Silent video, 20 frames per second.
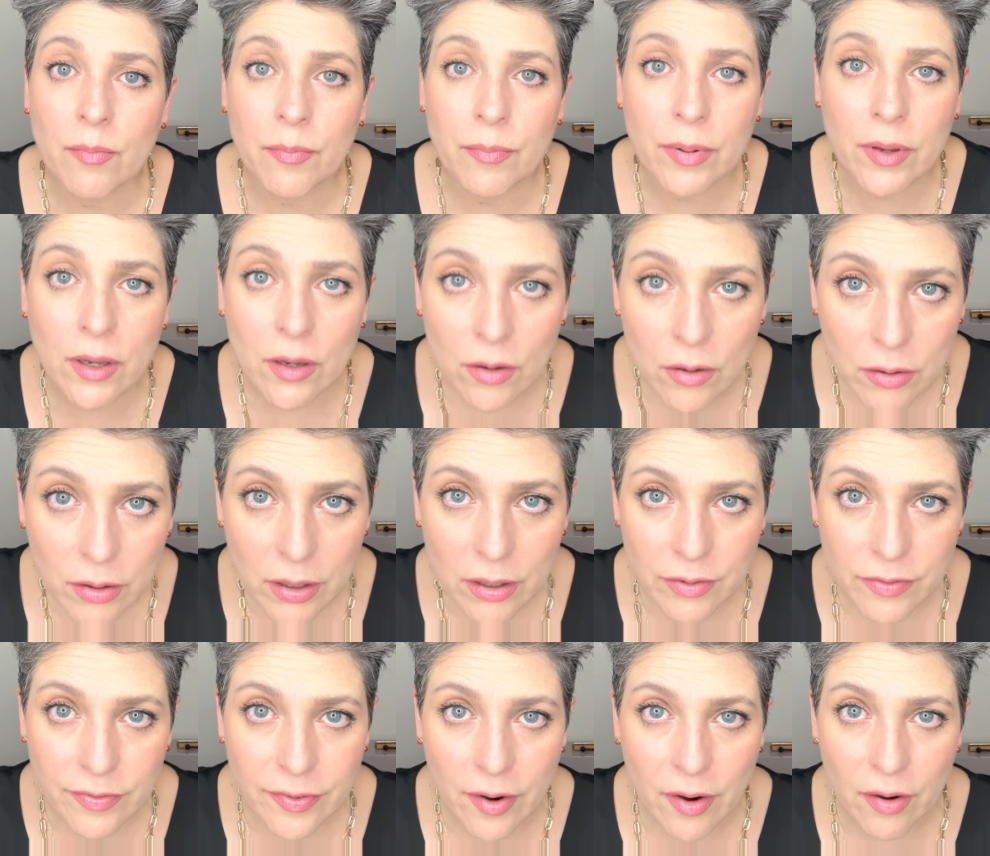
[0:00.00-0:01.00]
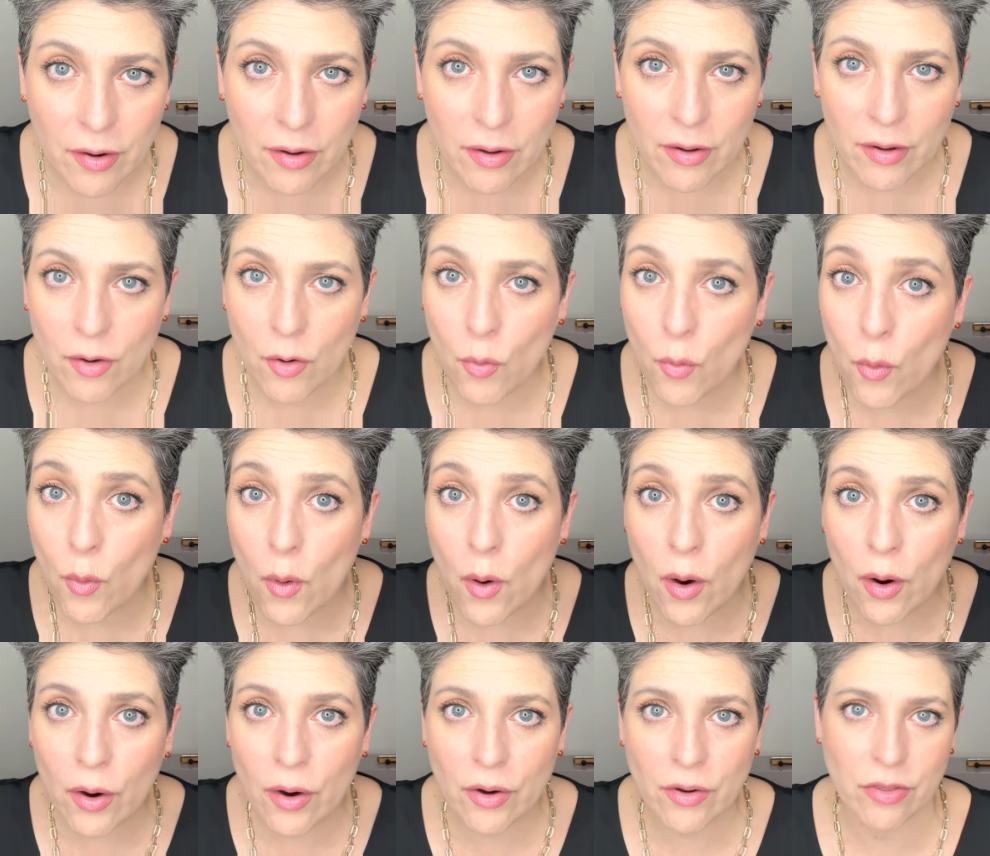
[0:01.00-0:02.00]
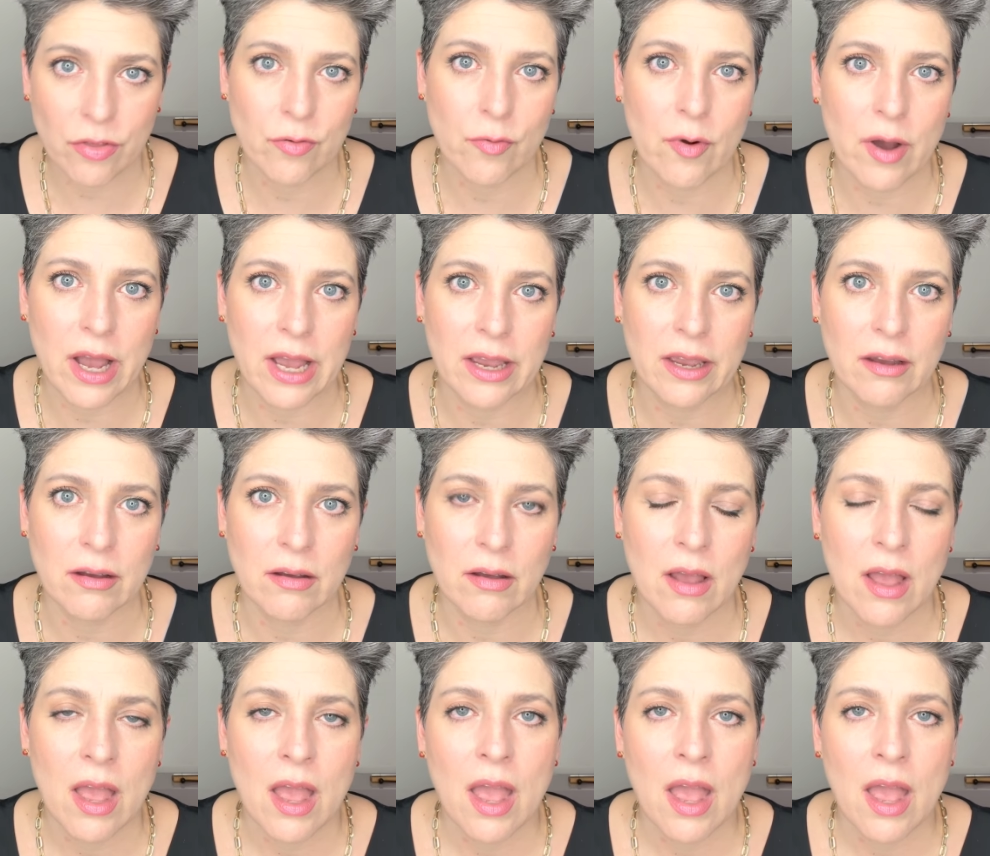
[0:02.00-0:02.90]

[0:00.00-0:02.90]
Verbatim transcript: beautiful, worthwhile.